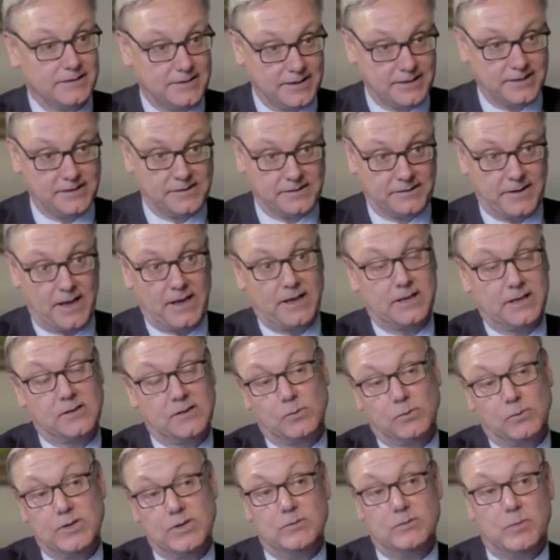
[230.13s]
I think the second
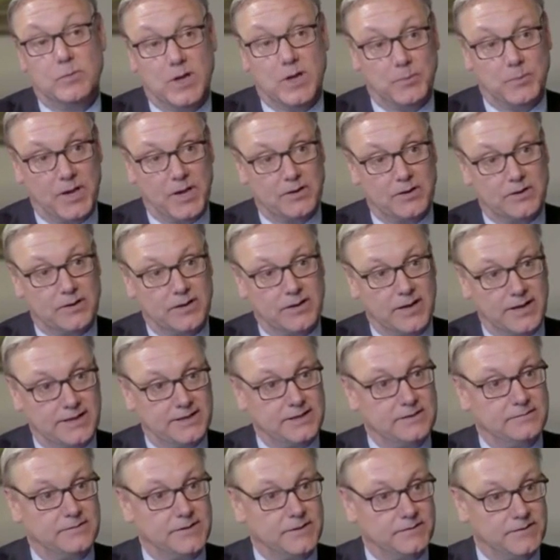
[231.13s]
is when you compare the
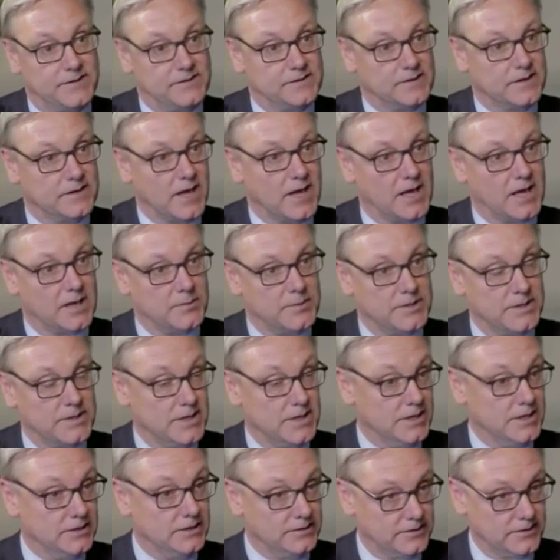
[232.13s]
1950s
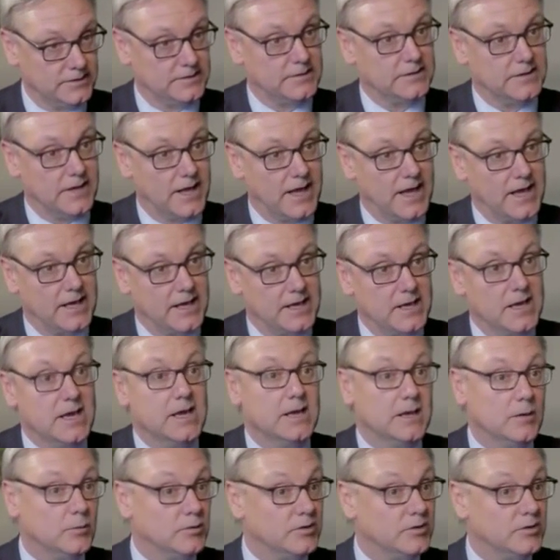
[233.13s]
economy to today,